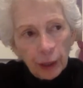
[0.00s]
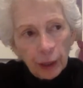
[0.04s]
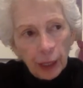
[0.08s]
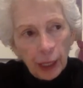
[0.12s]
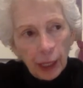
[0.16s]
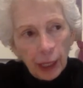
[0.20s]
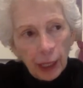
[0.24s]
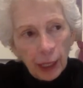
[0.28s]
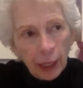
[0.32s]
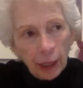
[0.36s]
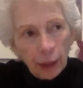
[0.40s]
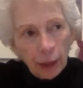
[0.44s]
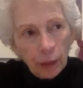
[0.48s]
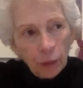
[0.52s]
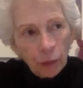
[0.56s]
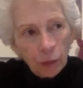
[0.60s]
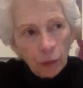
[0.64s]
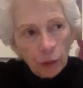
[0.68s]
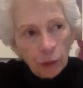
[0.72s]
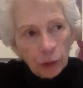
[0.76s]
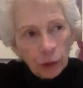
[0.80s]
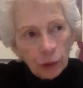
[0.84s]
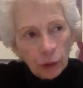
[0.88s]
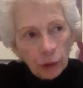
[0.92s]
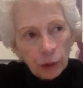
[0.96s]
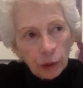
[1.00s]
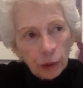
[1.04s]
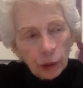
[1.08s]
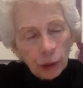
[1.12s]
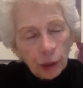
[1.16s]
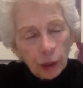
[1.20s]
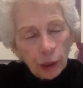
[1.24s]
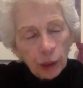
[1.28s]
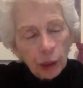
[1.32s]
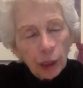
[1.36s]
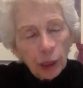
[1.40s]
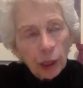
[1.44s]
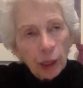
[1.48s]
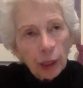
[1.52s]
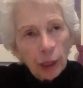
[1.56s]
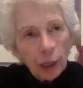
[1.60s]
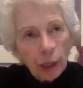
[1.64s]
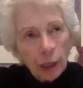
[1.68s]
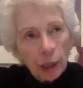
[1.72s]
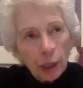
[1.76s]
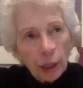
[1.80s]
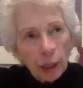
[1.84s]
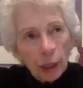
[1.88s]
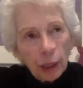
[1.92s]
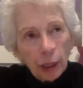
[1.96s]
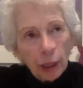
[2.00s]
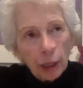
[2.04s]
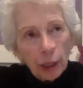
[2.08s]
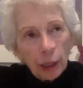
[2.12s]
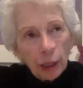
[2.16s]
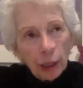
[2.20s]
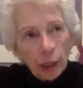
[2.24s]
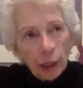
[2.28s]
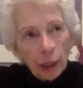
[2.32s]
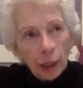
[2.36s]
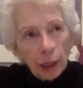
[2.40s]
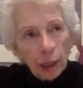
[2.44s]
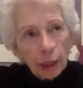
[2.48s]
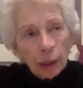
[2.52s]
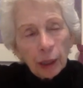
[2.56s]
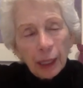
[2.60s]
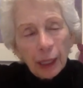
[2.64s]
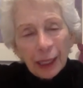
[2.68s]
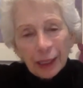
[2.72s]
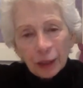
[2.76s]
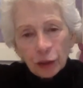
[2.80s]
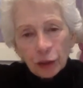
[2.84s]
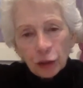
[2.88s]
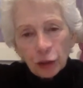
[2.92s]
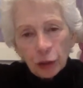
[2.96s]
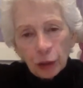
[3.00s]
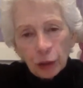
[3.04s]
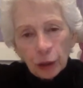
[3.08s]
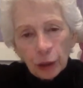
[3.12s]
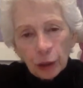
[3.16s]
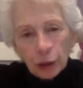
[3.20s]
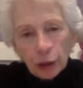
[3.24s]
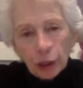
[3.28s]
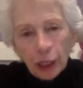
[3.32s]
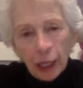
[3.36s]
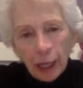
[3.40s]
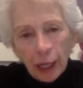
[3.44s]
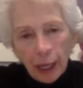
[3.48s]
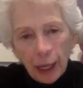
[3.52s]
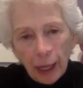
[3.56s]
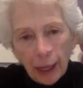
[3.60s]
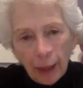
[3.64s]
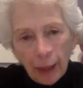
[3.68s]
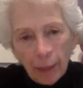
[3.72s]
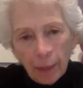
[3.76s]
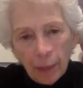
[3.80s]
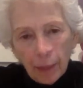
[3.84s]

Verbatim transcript: and it was election time